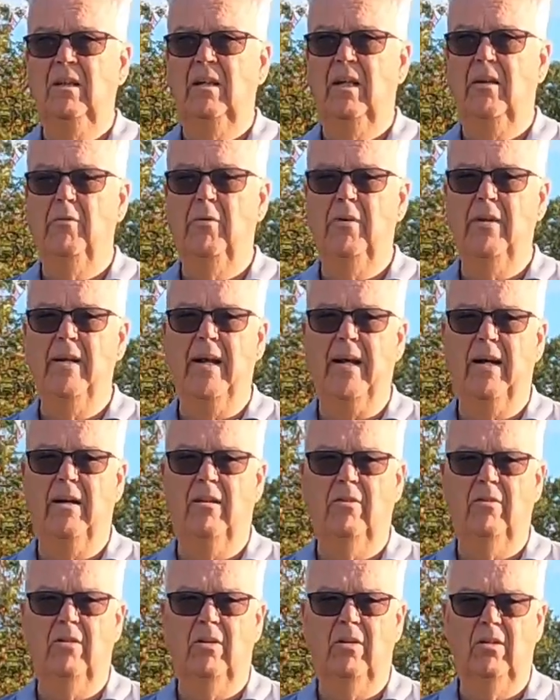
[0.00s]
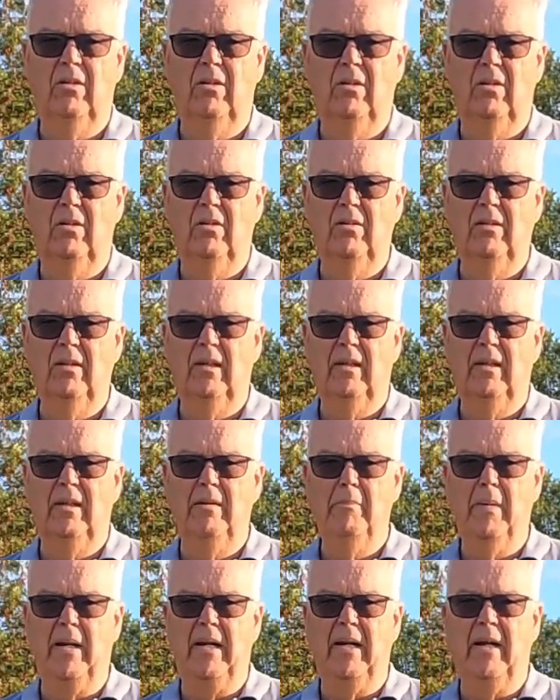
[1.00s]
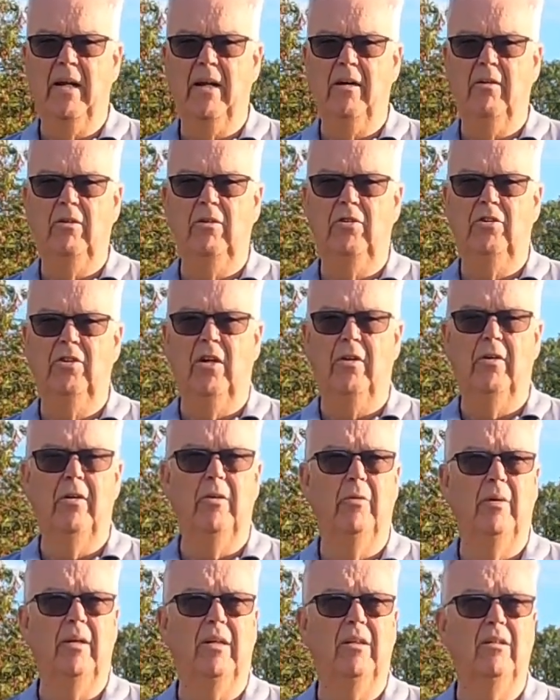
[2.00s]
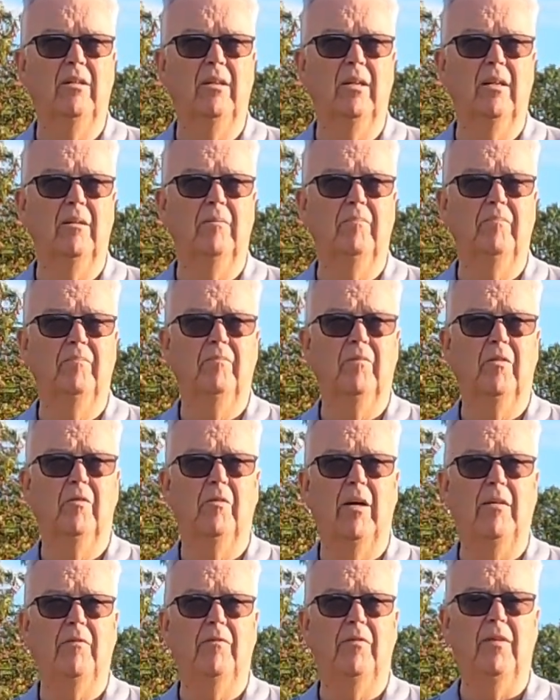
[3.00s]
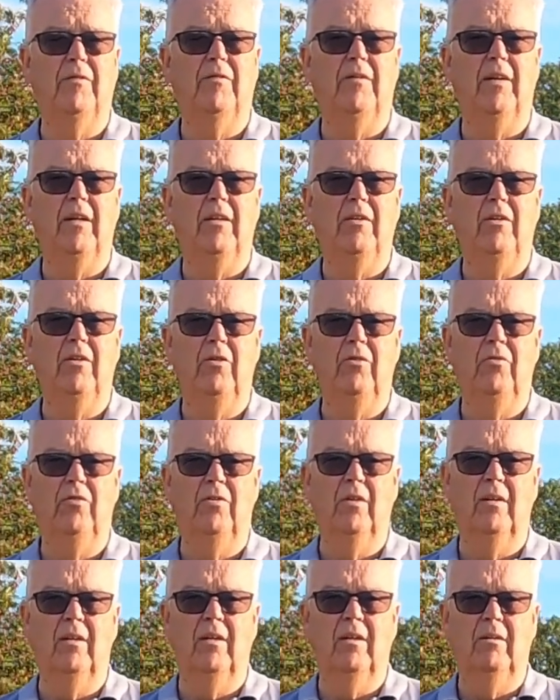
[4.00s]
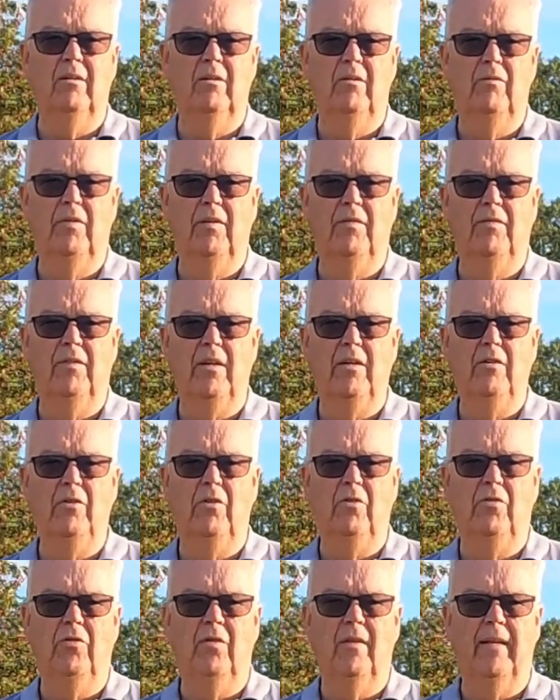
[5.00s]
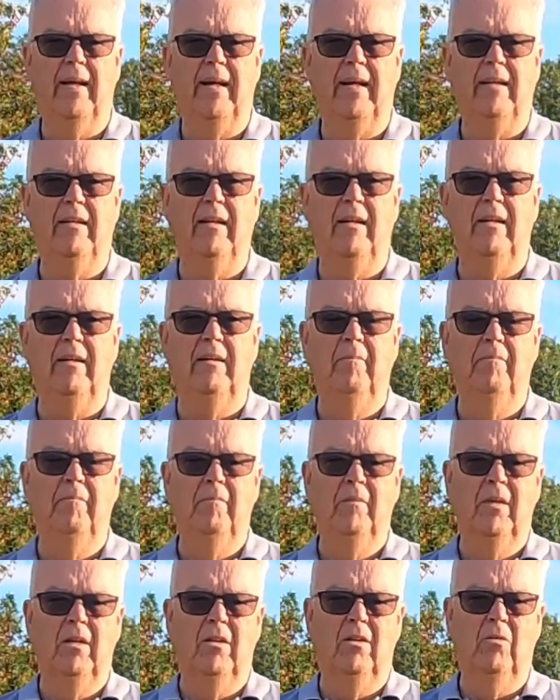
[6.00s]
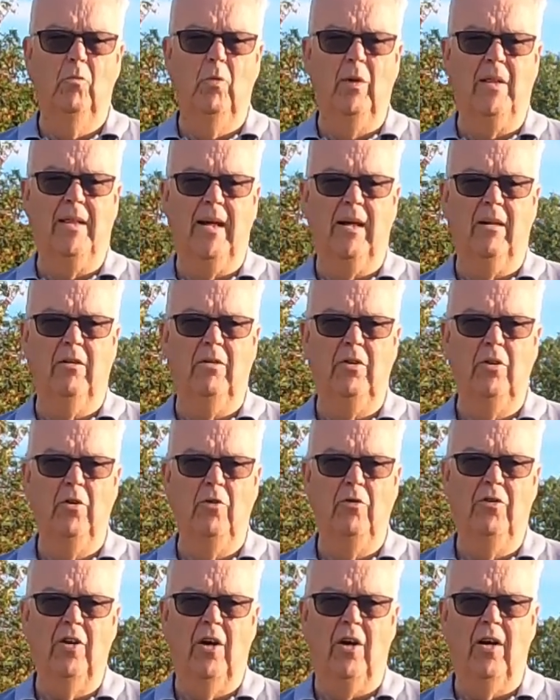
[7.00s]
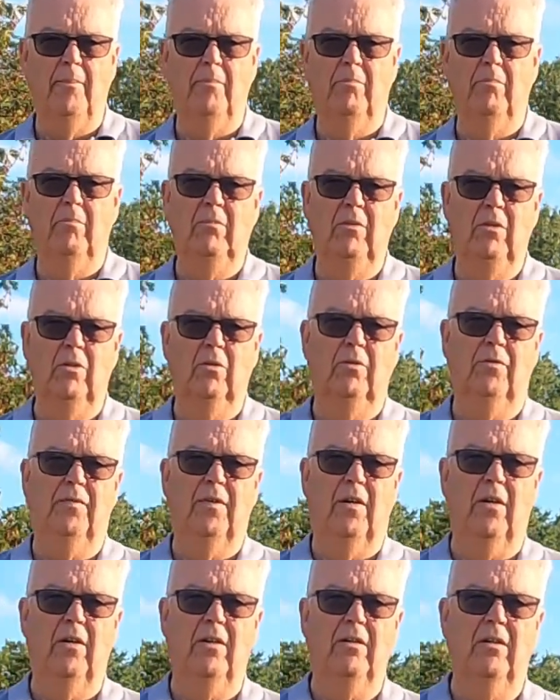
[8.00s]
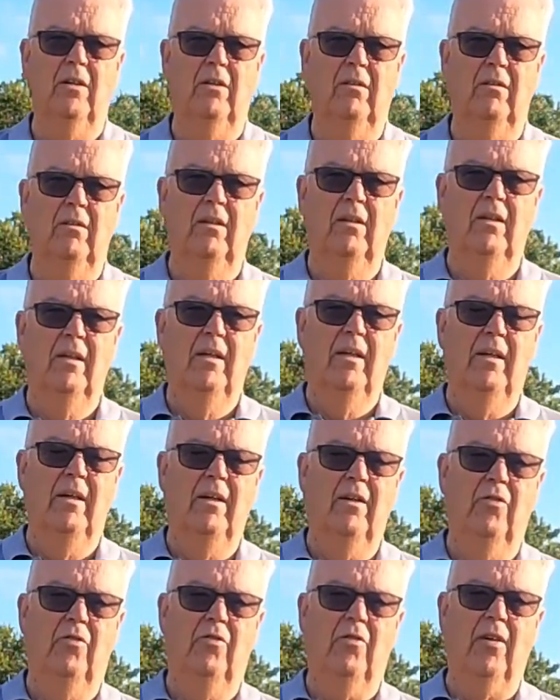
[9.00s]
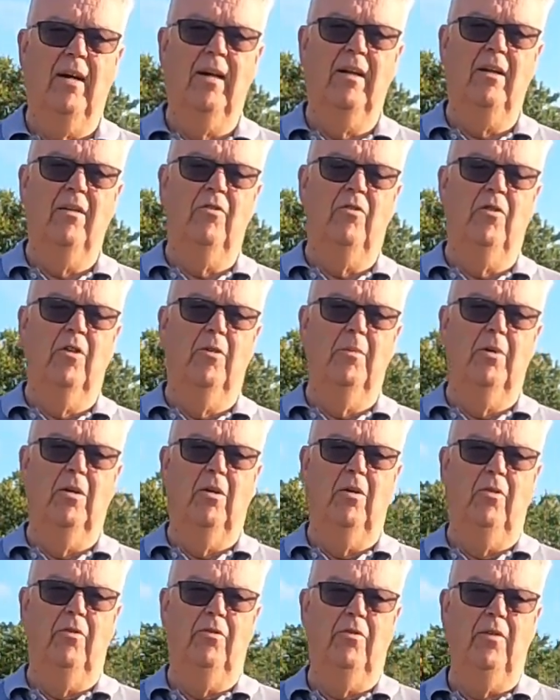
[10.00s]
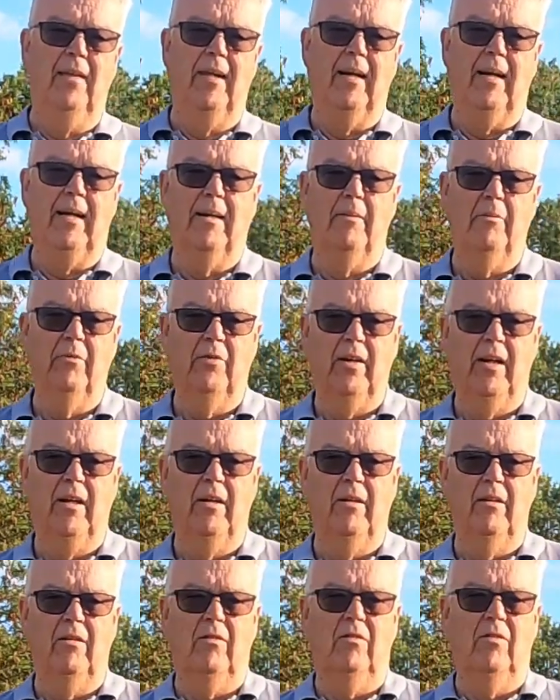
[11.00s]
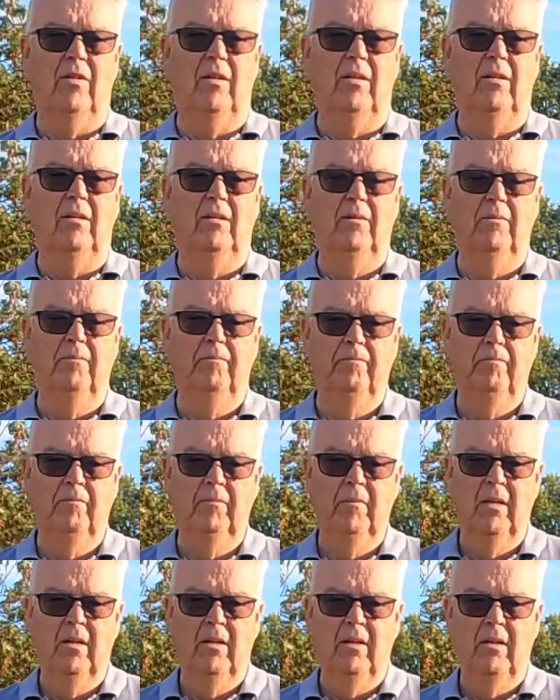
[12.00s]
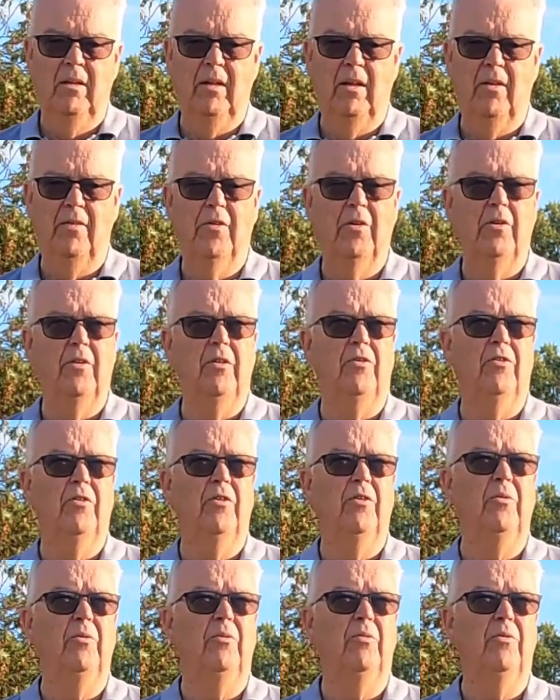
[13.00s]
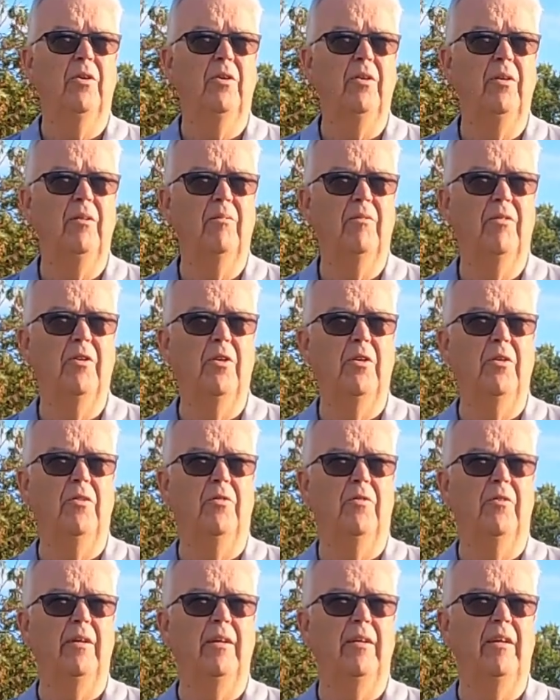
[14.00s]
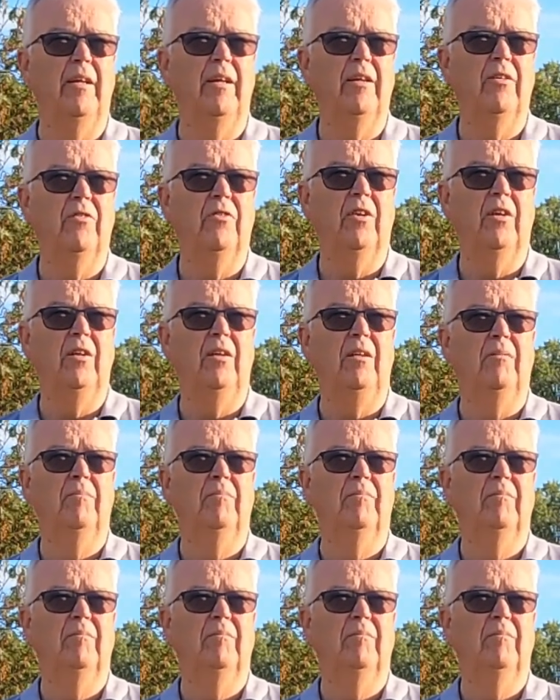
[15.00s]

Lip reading: and we're now in many areas showing we can run 15 ewes to the hectare. With our ewe type, you'll find that in Australian terminology that comes out at 33 DSE.